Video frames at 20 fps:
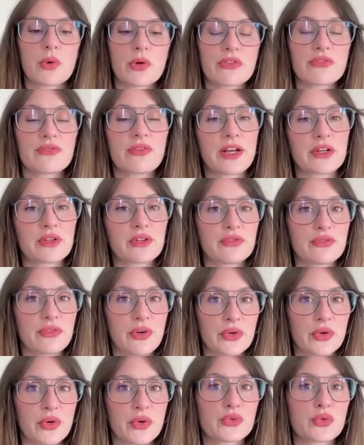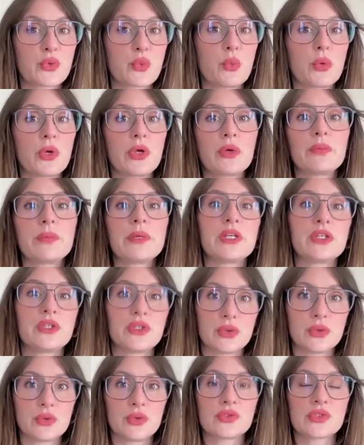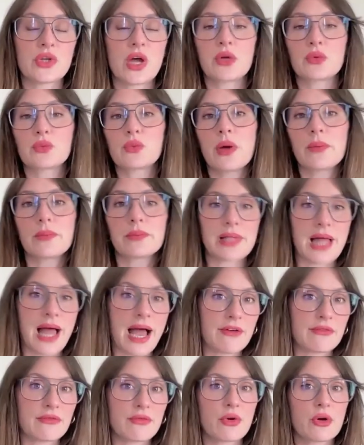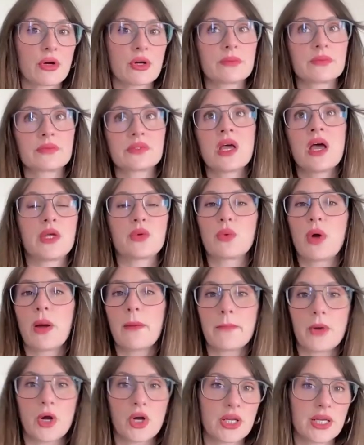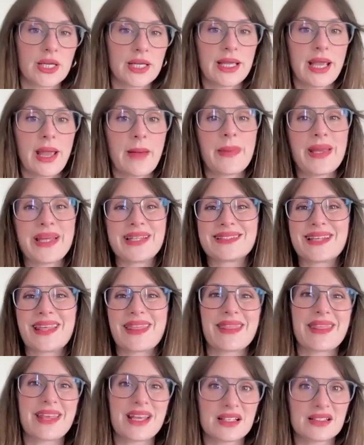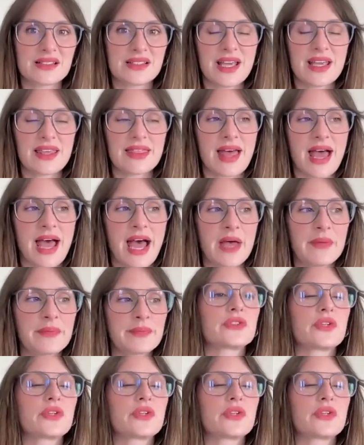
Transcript: where the final photos will be used, on what platforms, in what marketing campaigns, things like that.